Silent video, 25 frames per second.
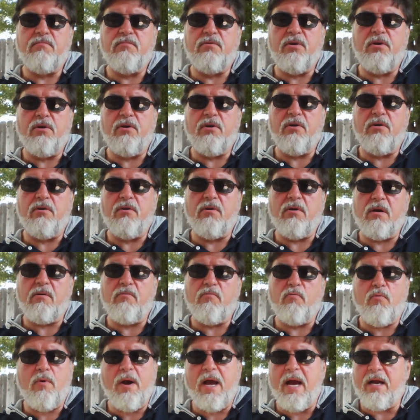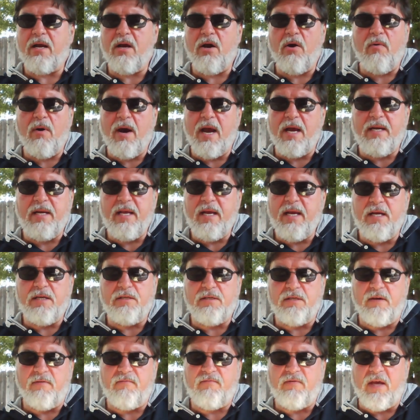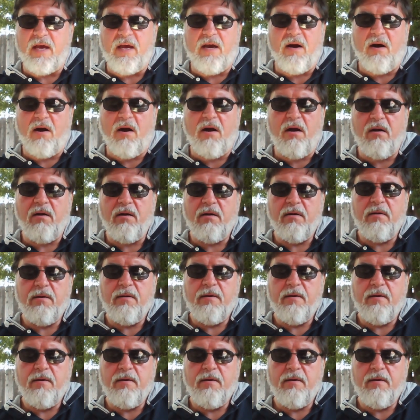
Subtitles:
their wacko ideas, if they are,